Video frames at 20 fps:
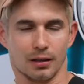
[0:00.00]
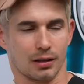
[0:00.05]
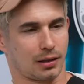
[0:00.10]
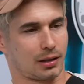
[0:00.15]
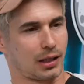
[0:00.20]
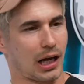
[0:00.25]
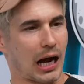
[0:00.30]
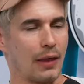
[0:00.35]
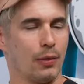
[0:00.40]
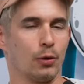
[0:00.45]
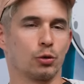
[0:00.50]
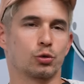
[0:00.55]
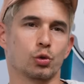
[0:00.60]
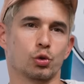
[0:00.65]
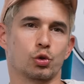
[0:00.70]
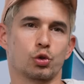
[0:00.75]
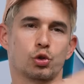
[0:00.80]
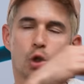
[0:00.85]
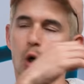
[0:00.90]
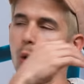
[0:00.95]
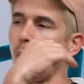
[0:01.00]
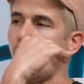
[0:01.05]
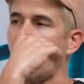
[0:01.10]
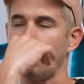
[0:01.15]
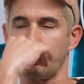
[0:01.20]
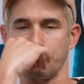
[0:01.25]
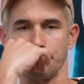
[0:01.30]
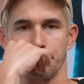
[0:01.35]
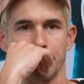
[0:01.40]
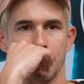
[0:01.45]
God, those were so hot.
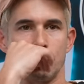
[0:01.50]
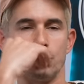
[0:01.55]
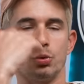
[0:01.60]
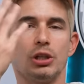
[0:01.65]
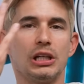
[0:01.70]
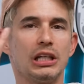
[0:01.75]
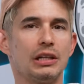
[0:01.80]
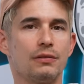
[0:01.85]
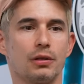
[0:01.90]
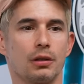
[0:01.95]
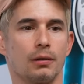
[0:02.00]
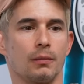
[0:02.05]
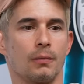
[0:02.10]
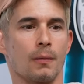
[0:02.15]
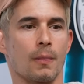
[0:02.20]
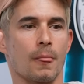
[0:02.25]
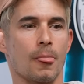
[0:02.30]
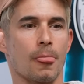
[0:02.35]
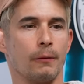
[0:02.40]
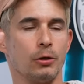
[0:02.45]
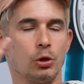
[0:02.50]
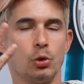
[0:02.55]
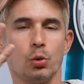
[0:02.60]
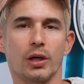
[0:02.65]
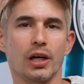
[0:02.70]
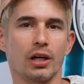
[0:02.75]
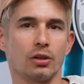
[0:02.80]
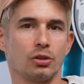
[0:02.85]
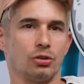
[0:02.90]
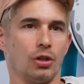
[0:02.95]
But you didn't even, you
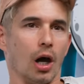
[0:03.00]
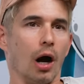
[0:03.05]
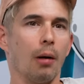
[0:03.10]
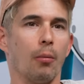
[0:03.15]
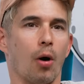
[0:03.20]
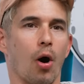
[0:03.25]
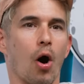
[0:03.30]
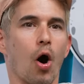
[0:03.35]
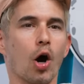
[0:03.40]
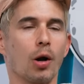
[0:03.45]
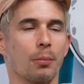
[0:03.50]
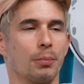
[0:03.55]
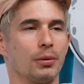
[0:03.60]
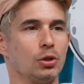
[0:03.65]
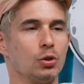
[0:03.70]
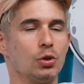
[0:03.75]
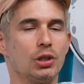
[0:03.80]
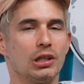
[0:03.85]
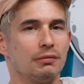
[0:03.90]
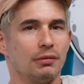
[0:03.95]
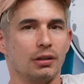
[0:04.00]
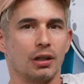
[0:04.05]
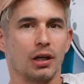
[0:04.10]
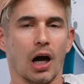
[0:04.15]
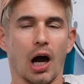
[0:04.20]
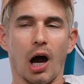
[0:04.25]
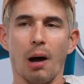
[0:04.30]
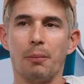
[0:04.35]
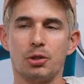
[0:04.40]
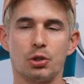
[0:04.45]
get dumb hard, but you didn't even come.